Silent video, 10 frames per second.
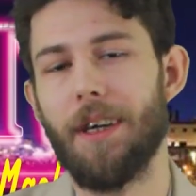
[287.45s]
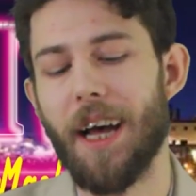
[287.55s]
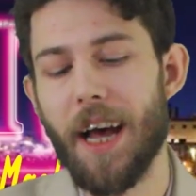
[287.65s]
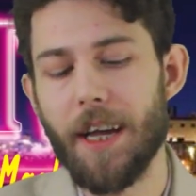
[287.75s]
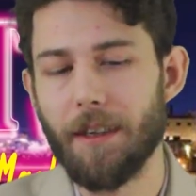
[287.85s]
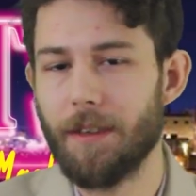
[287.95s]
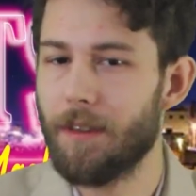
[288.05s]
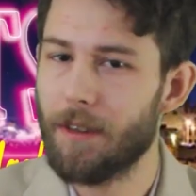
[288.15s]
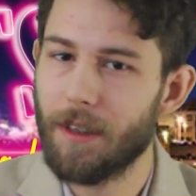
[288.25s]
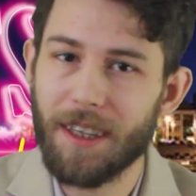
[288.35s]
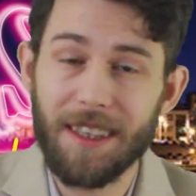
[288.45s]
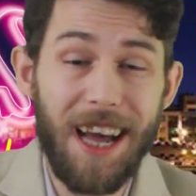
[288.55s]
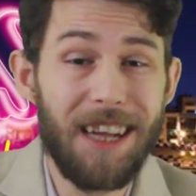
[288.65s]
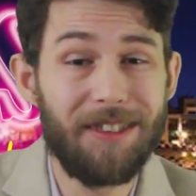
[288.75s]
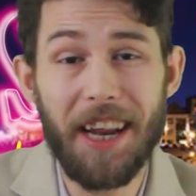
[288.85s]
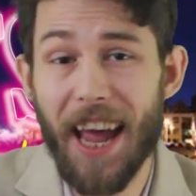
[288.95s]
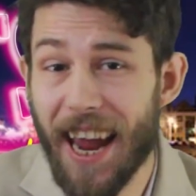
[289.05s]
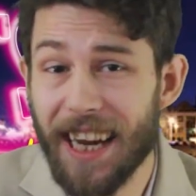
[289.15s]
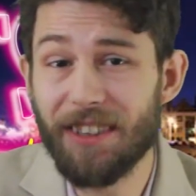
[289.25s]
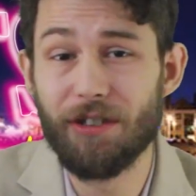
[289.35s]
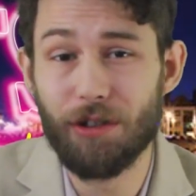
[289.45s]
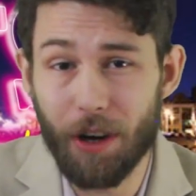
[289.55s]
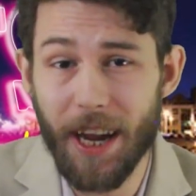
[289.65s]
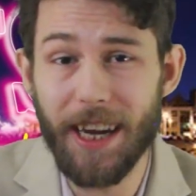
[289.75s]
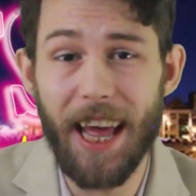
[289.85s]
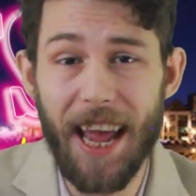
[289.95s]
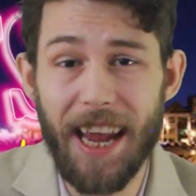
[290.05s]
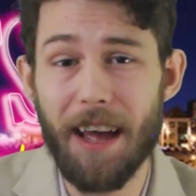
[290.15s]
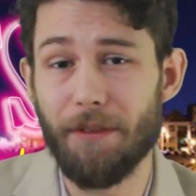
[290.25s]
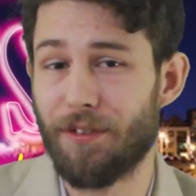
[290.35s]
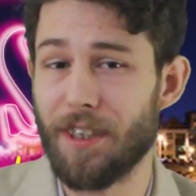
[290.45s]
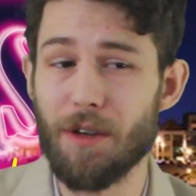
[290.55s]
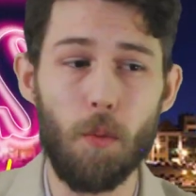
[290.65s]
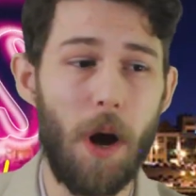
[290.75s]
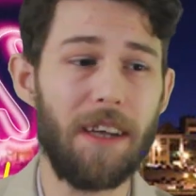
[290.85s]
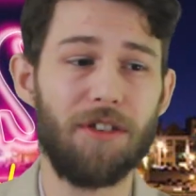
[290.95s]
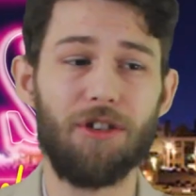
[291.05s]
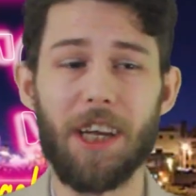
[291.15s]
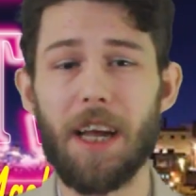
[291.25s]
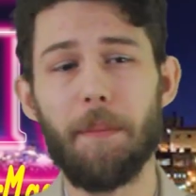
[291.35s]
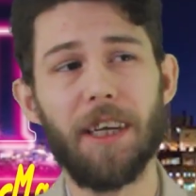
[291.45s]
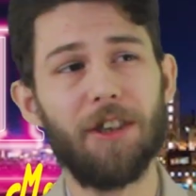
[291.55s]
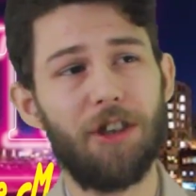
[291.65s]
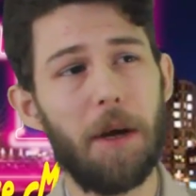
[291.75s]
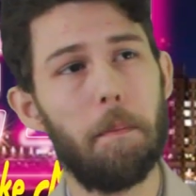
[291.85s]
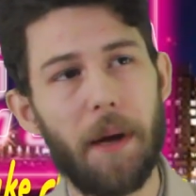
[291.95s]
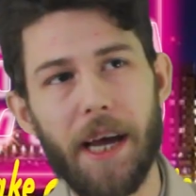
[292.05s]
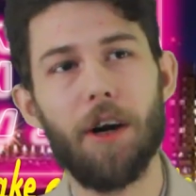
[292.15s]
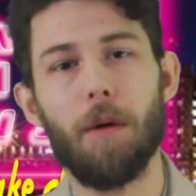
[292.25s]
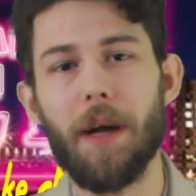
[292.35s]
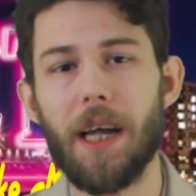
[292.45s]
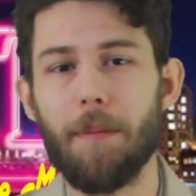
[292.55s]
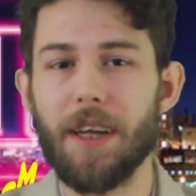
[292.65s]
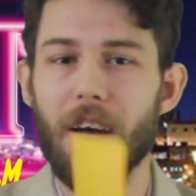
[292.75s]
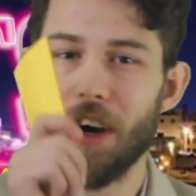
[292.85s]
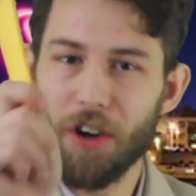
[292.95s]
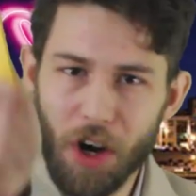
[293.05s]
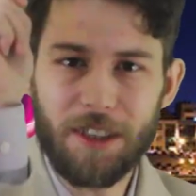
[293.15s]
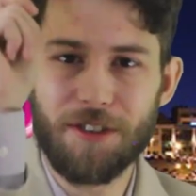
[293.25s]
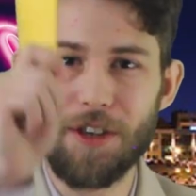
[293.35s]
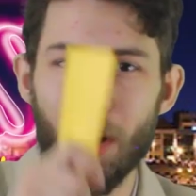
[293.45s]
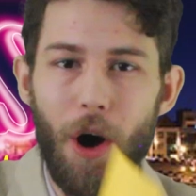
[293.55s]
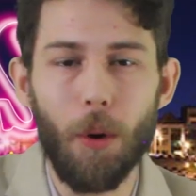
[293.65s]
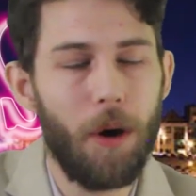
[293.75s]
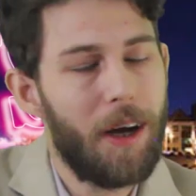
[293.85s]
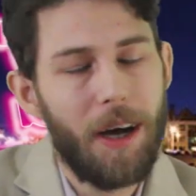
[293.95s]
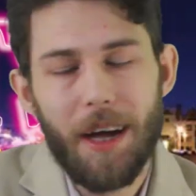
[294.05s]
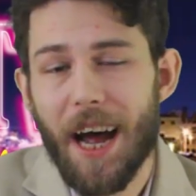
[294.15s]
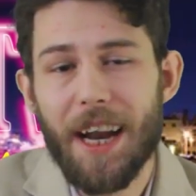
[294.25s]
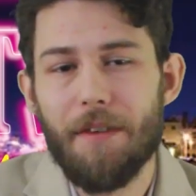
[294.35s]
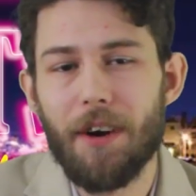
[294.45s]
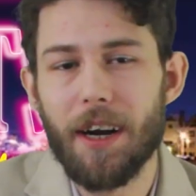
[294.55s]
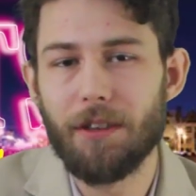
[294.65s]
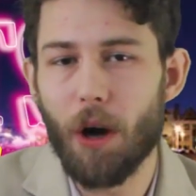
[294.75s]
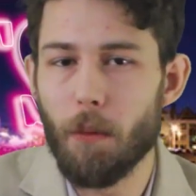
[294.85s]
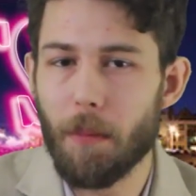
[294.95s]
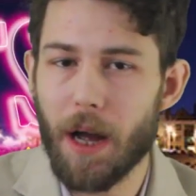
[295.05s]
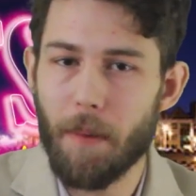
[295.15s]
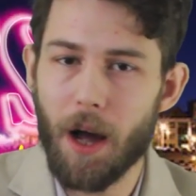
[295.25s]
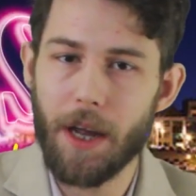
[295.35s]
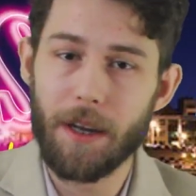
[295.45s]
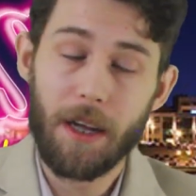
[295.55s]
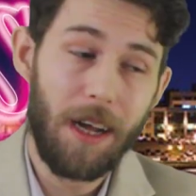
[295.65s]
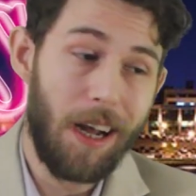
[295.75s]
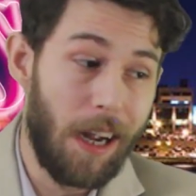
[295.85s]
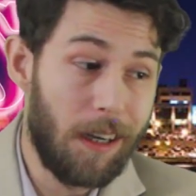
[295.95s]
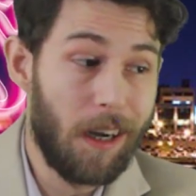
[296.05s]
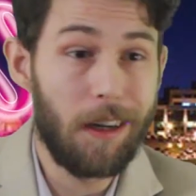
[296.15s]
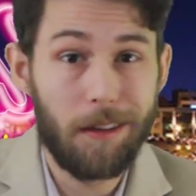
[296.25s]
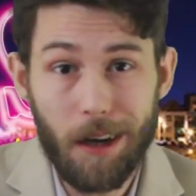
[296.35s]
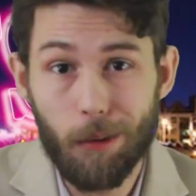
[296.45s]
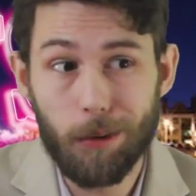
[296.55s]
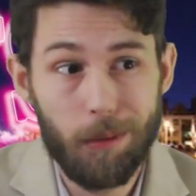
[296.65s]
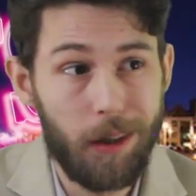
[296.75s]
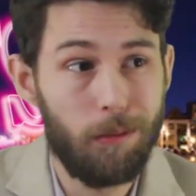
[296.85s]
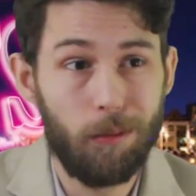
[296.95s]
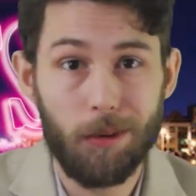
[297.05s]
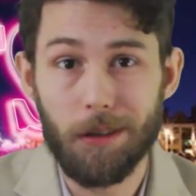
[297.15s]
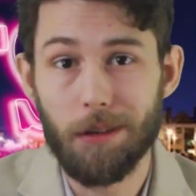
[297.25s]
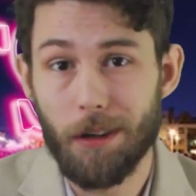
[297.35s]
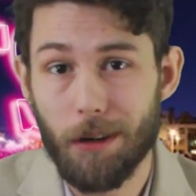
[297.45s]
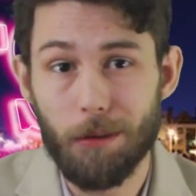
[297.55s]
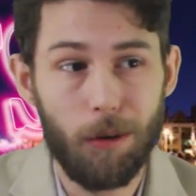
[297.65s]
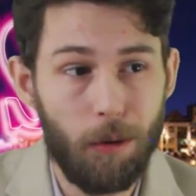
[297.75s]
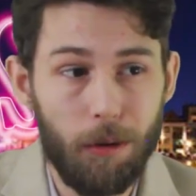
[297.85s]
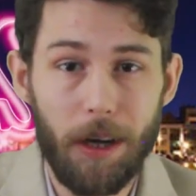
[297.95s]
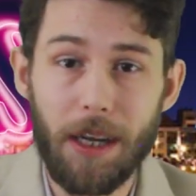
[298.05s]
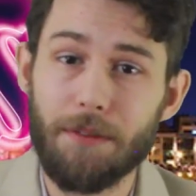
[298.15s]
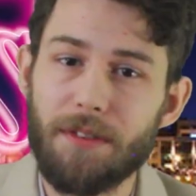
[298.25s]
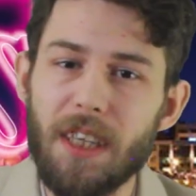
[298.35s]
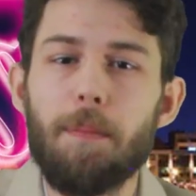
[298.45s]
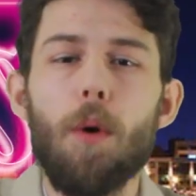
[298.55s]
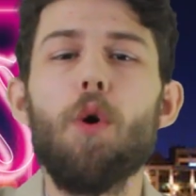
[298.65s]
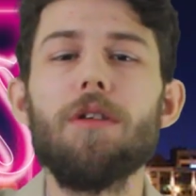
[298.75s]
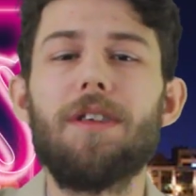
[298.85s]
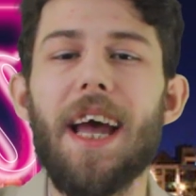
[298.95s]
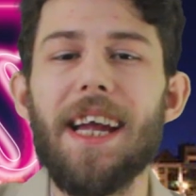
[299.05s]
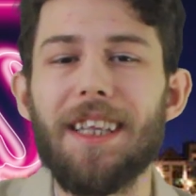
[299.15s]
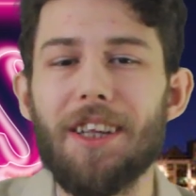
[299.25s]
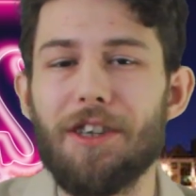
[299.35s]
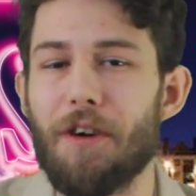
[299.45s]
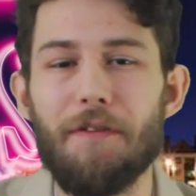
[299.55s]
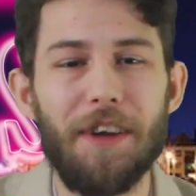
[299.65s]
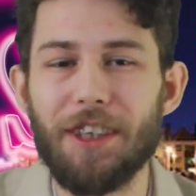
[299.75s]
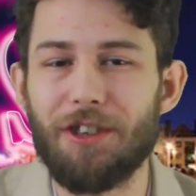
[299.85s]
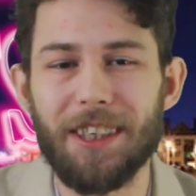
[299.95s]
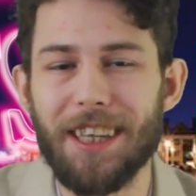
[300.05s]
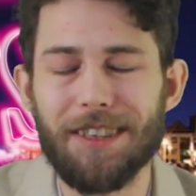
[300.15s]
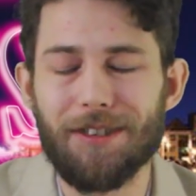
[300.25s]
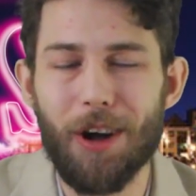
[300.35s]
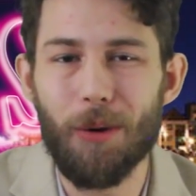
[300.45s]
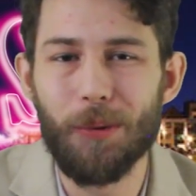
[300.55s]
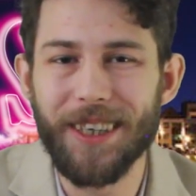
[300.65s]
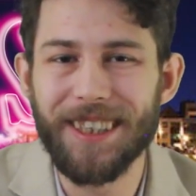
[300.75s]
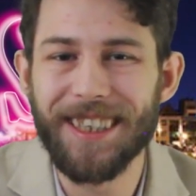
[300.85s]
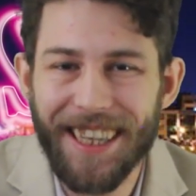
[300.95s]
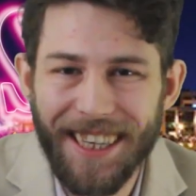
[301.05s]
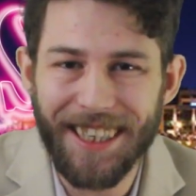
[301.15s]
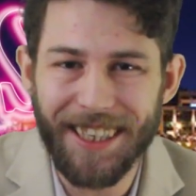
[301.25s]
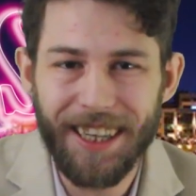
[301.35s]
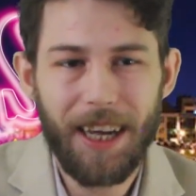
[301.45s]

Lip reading: Hey, that's an 8th straight AFC West championship banner, baby. Let's go. I never had a doubt in my mind. I kind of thought we might win, the whole AFC, but we'll take the division. That's all we need.